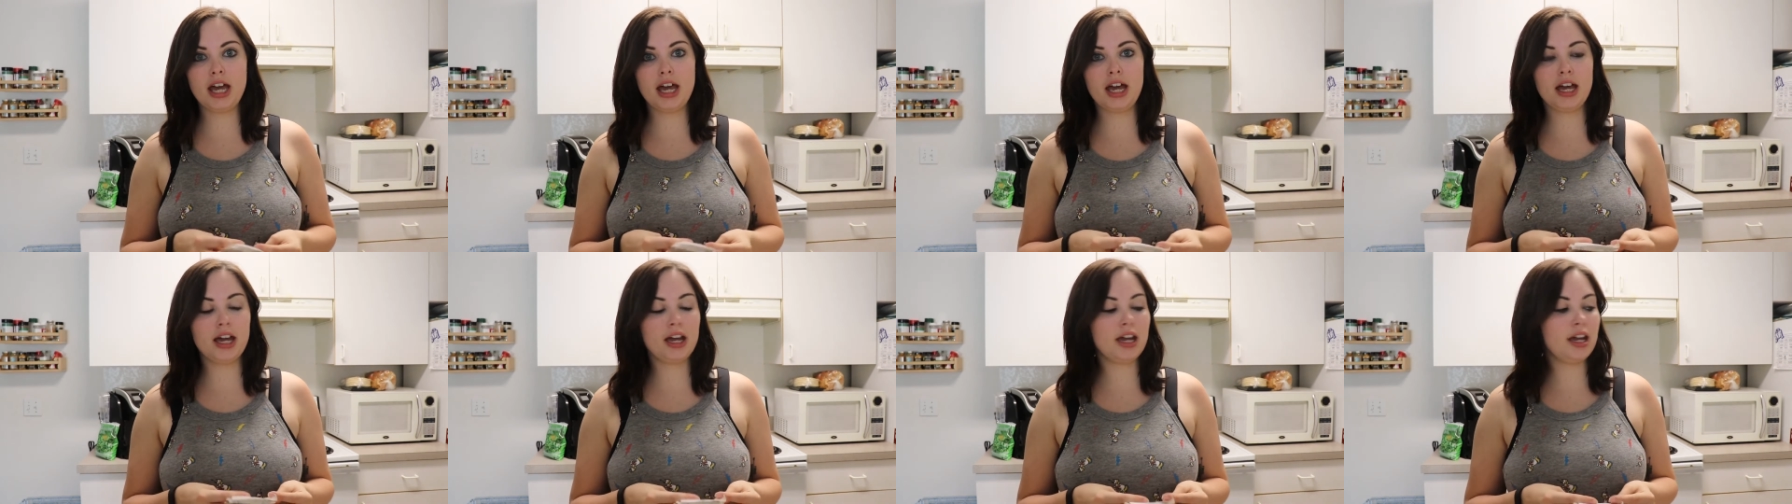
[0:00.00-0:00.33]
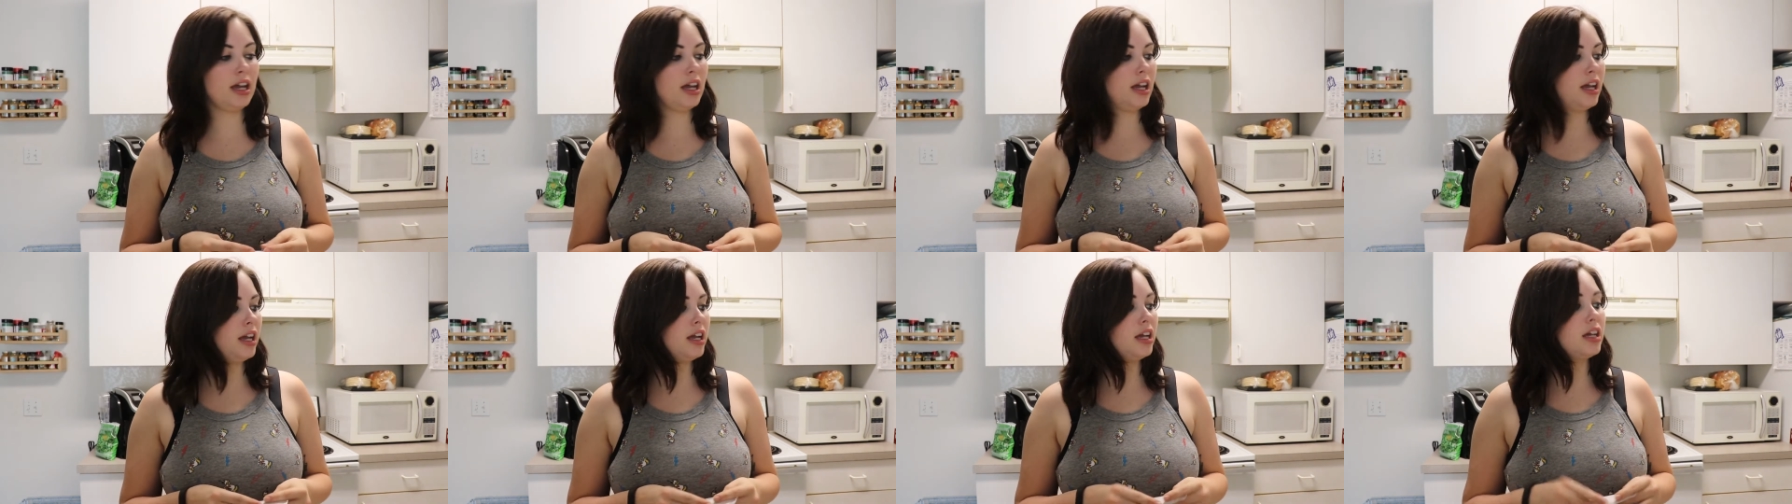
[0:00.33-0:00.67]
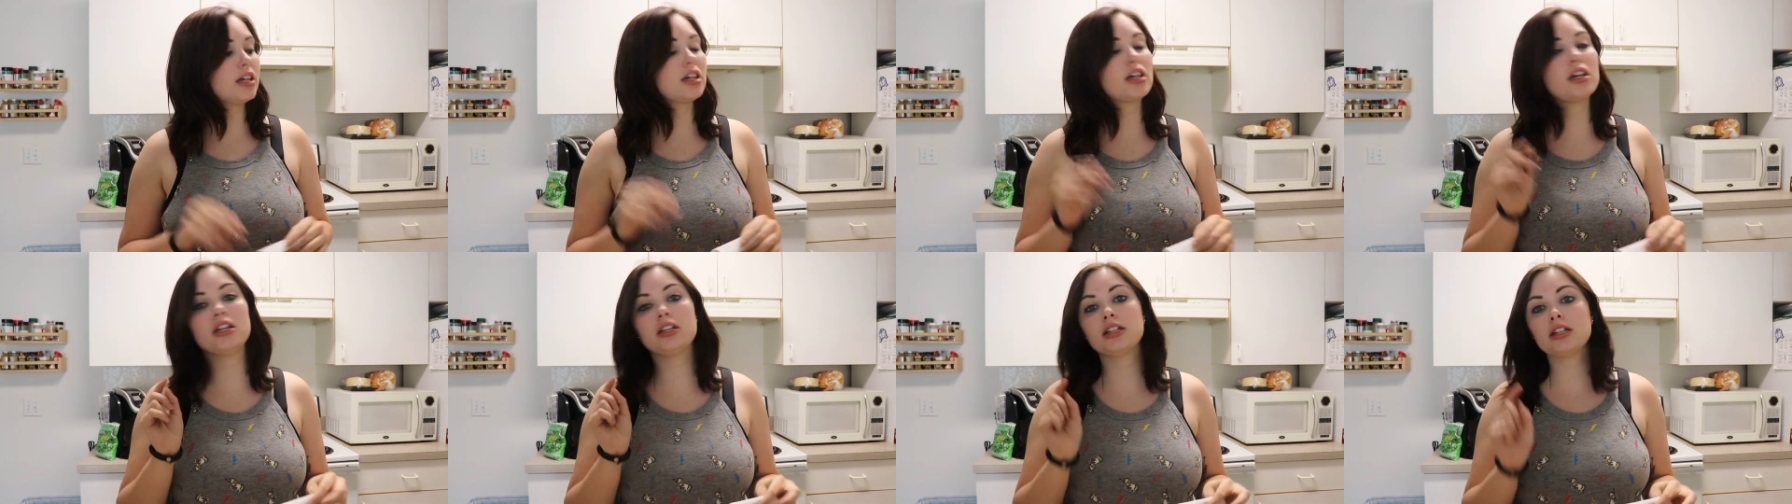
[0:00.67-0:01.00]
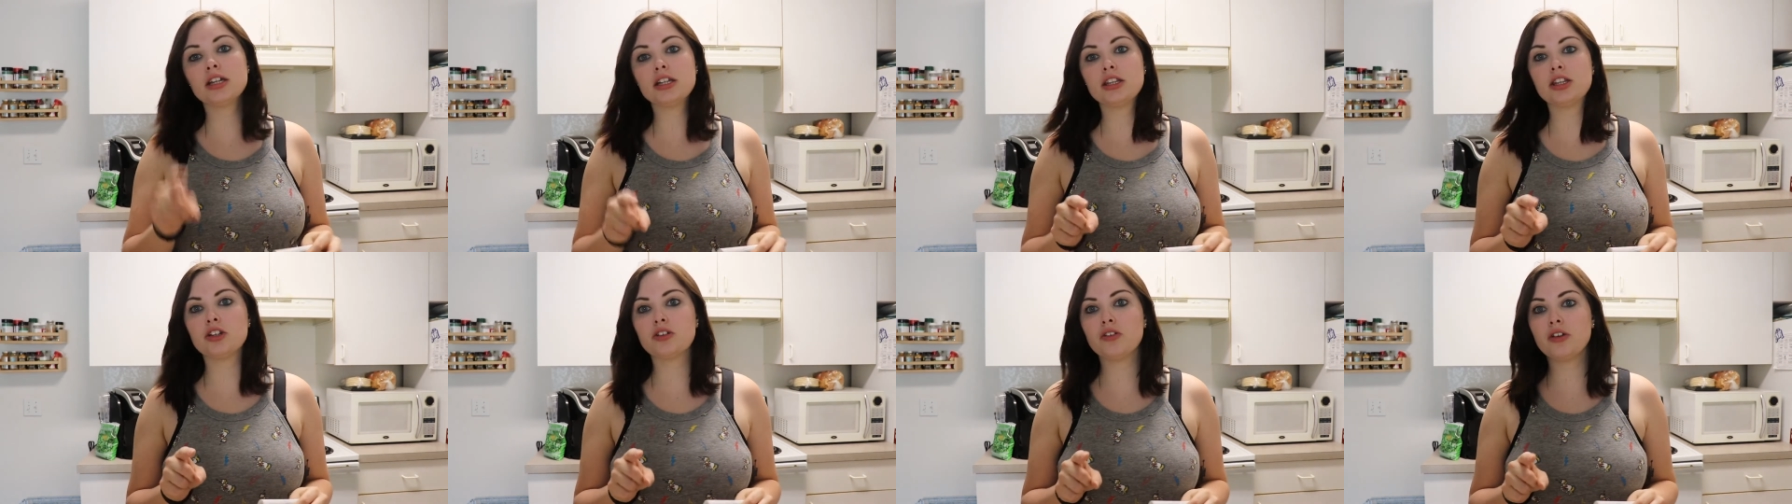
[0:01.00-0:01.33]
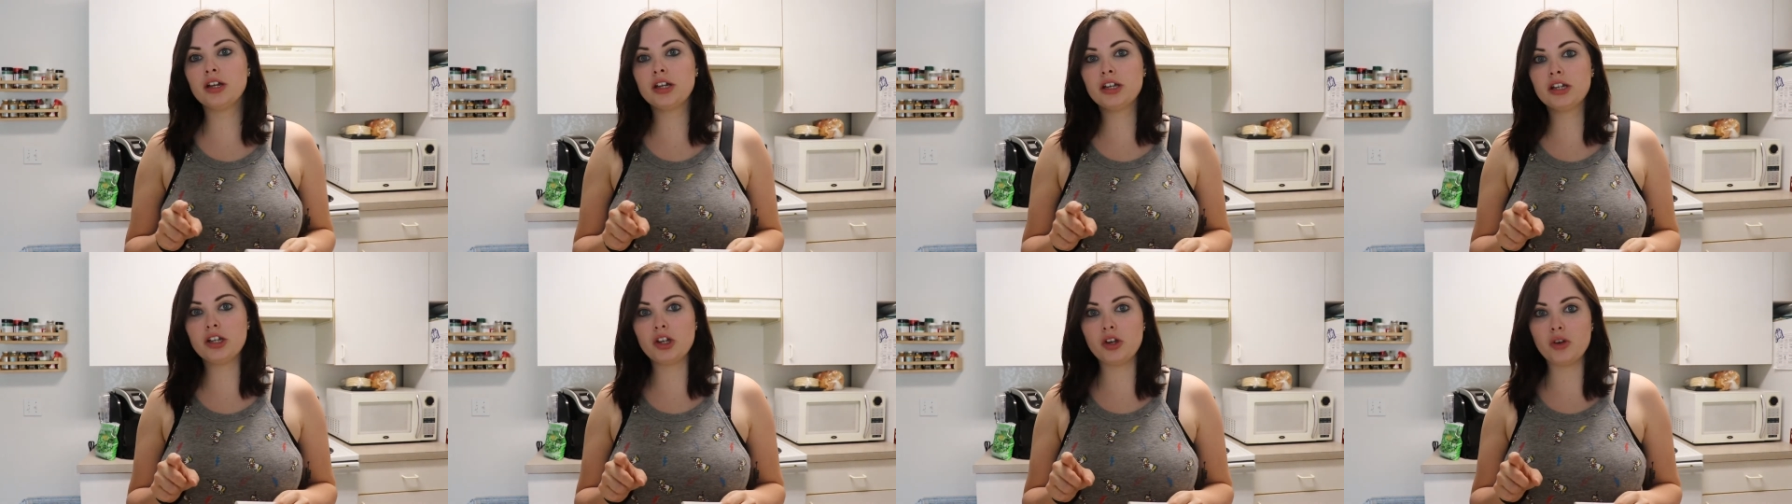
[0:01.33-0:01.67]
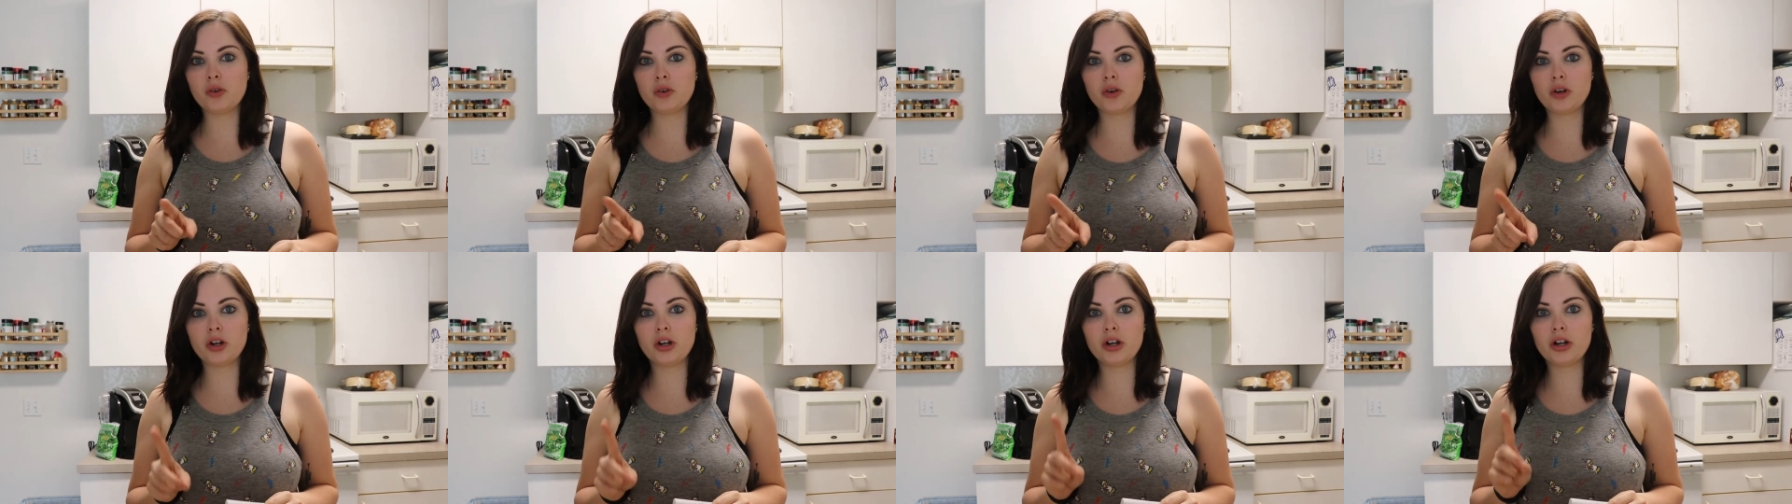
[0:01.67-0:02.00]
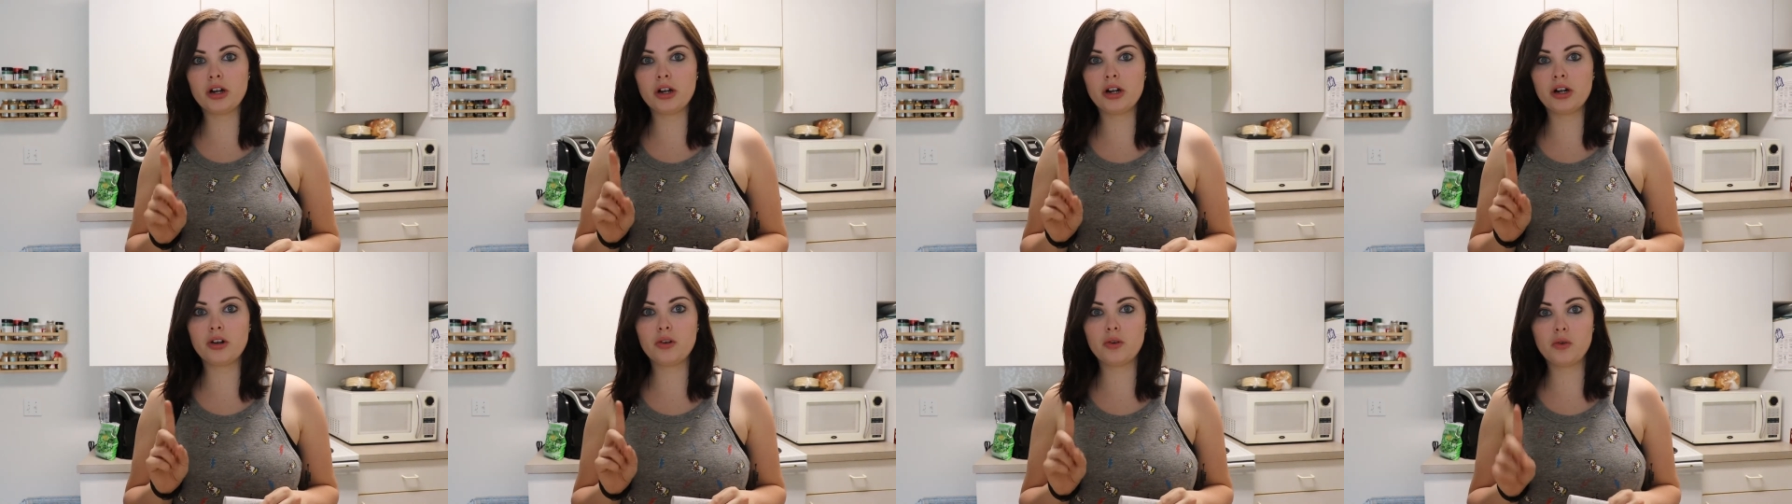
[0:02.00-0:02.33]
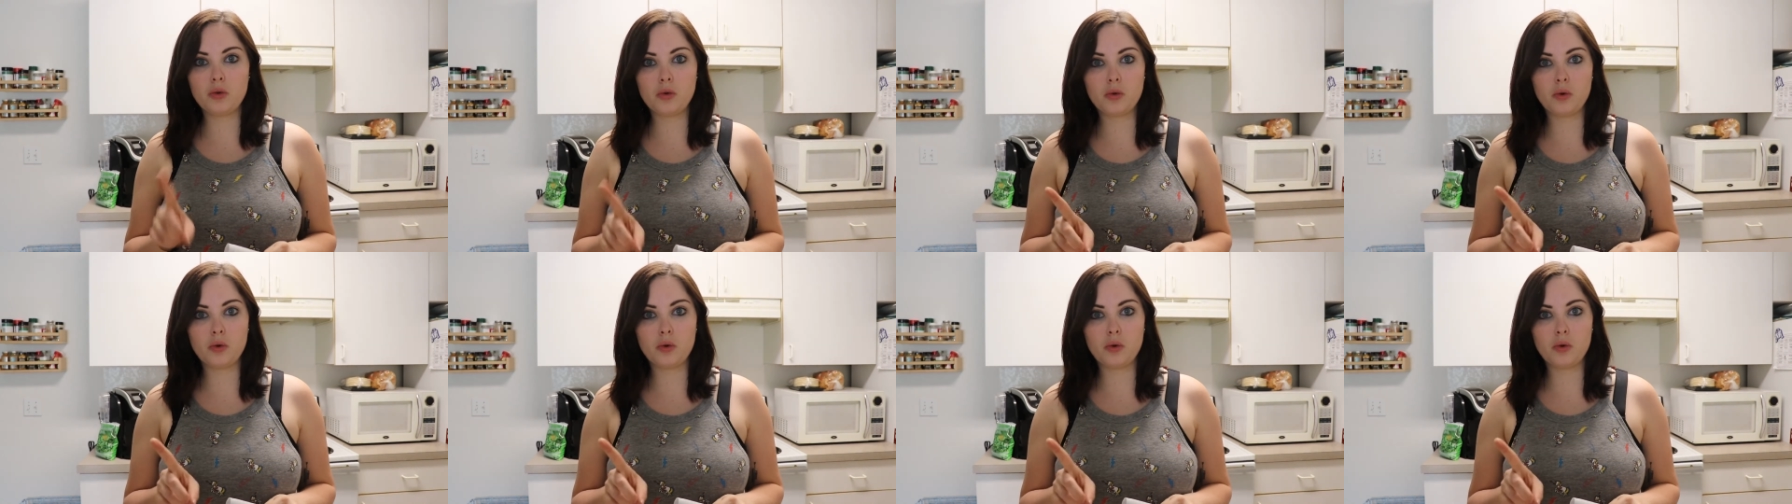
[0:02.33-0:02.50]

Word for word: I couldn't get the Greek yogurt